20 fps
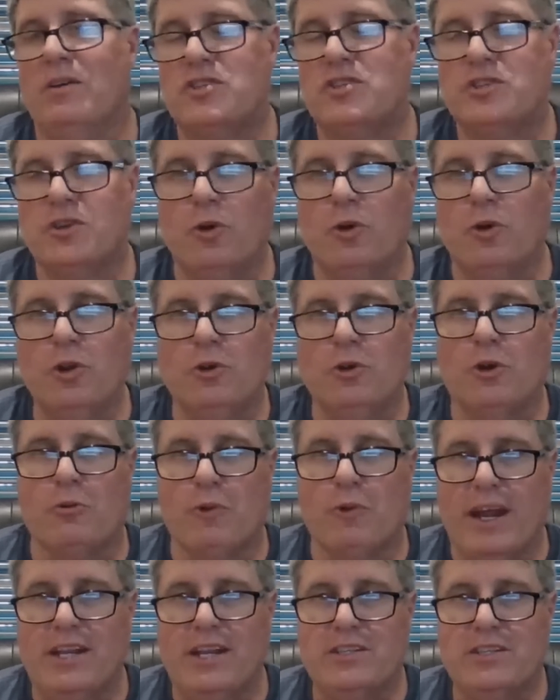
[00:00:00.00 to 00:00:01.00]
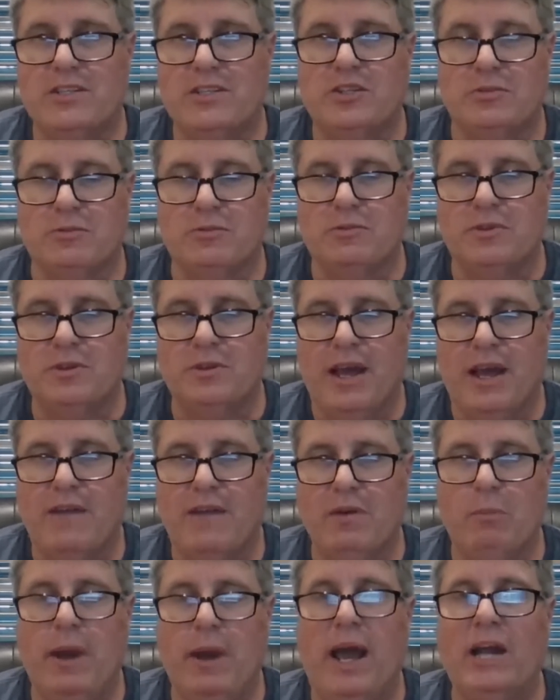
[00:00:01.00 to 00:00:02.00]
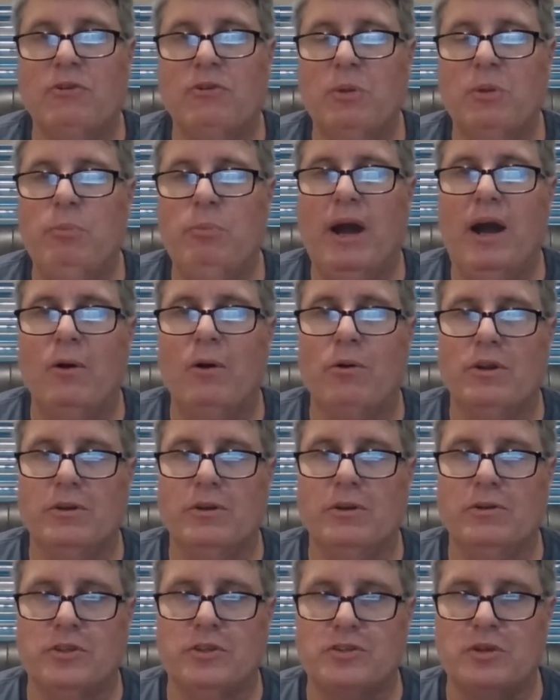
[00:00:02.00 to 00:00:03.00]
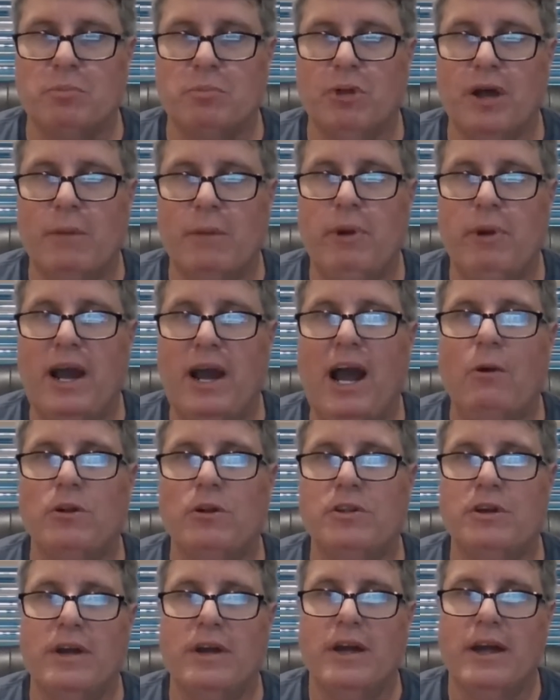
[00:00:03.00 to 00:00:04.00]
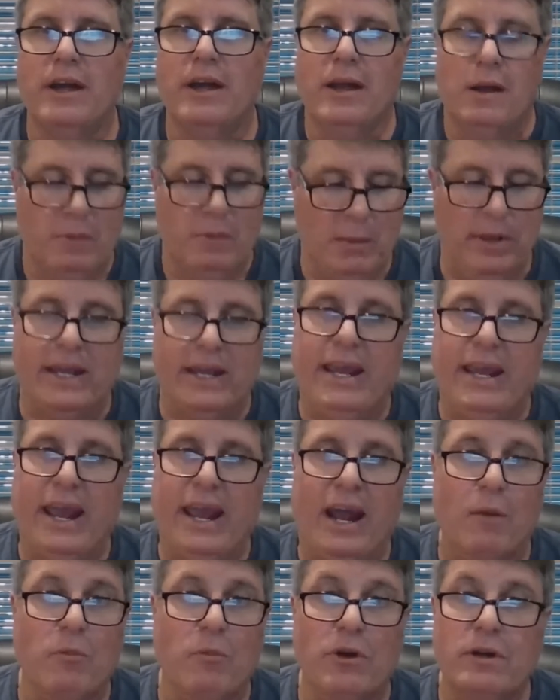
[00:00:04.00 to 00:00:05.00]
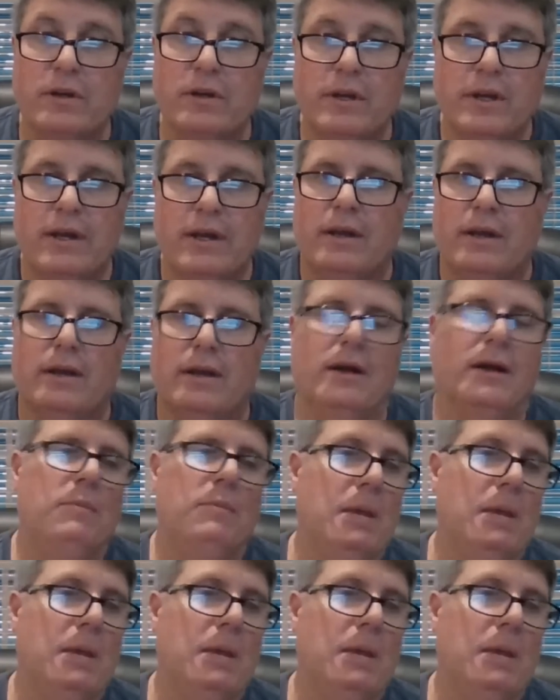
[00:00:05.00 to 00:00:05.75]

solar arrays to, to have a battery power, you know, to supply power to maybe a camera, uh,